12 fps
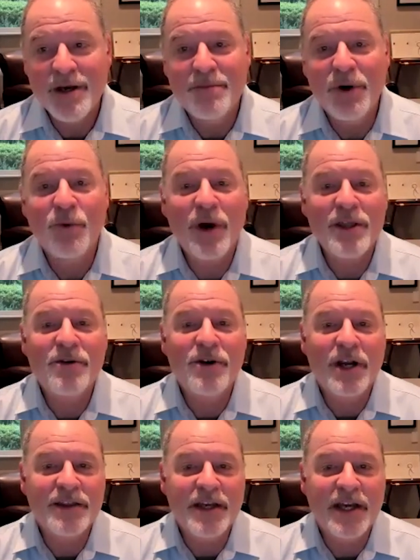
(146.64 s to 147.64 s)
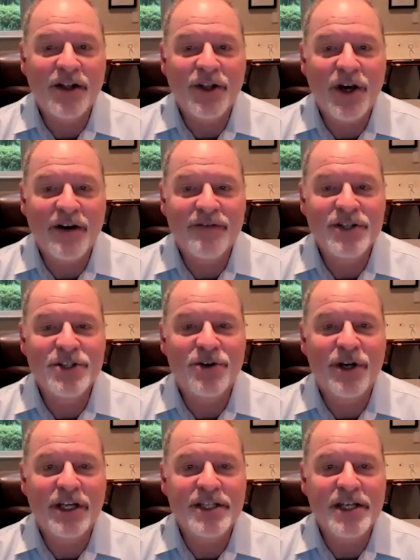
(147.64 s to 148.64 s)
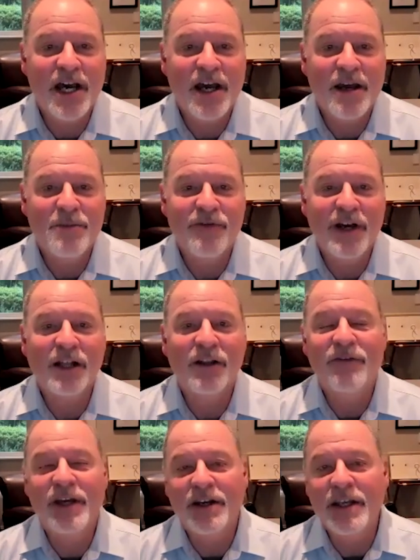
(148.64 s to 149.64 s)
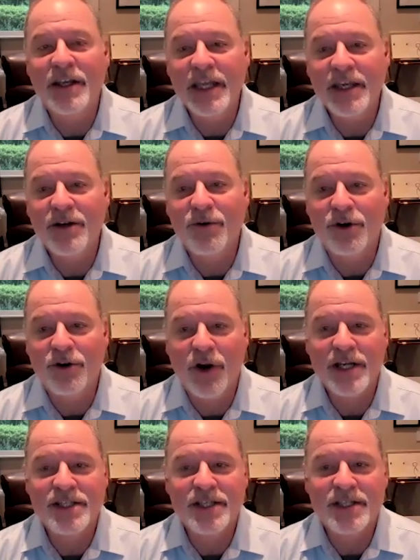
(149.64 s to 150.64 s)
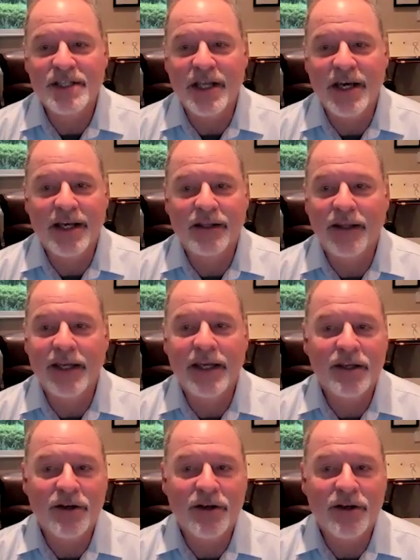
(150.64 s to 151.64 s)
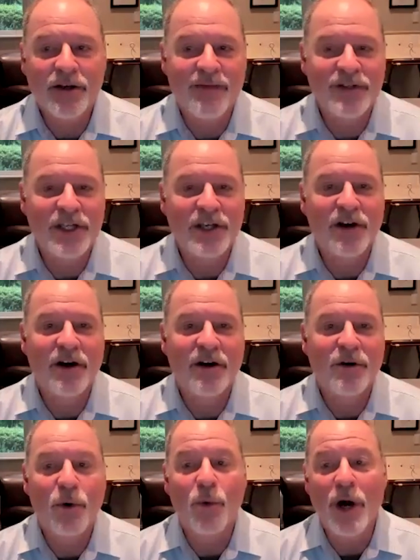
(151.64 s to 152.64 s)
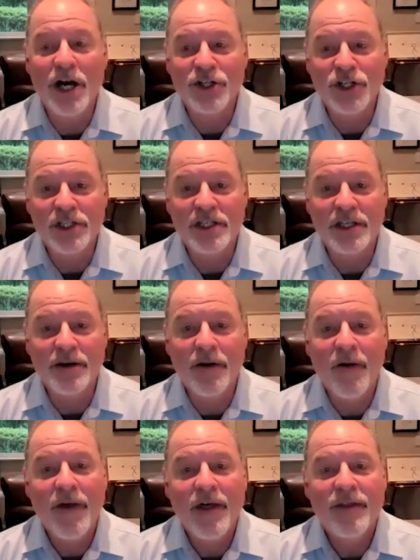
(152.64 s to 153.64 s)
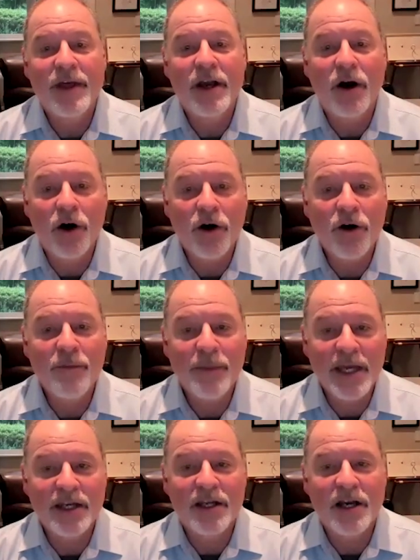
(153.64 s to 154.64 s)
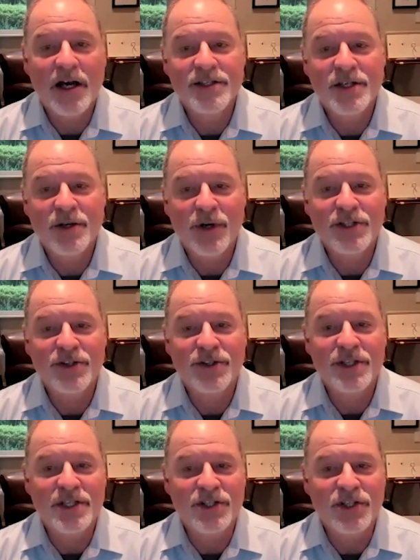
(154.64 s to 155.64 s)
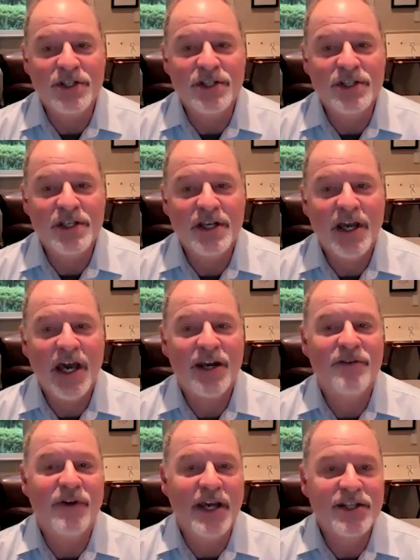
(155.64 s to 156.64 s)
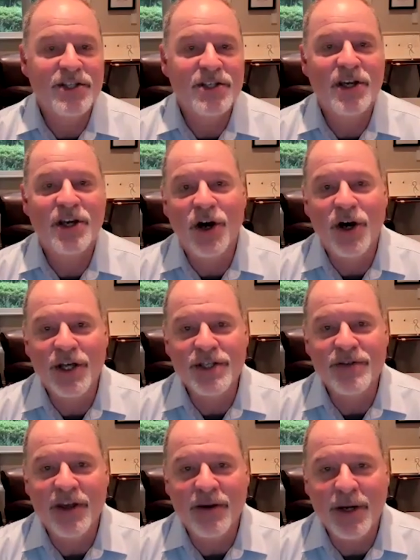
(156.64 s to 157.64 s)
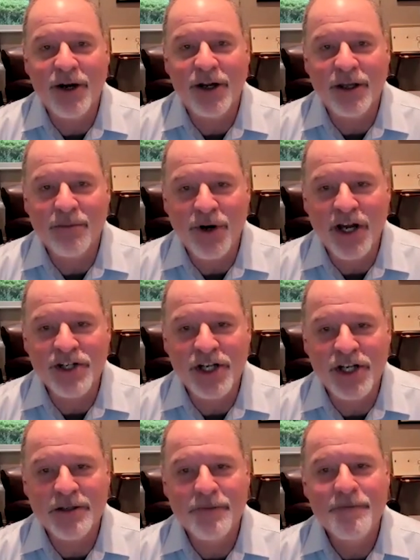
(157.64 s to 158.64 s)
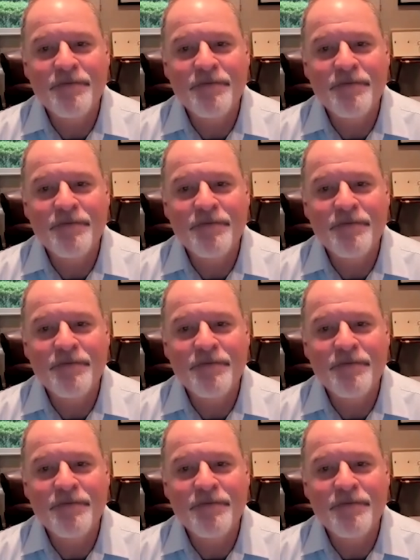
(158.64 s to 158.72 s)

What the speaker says: But whether or not they held office during a time of elevated need or crisis like Lincoln or FDR or Washington, they all made consequential decisions and advanced the cause of the American project.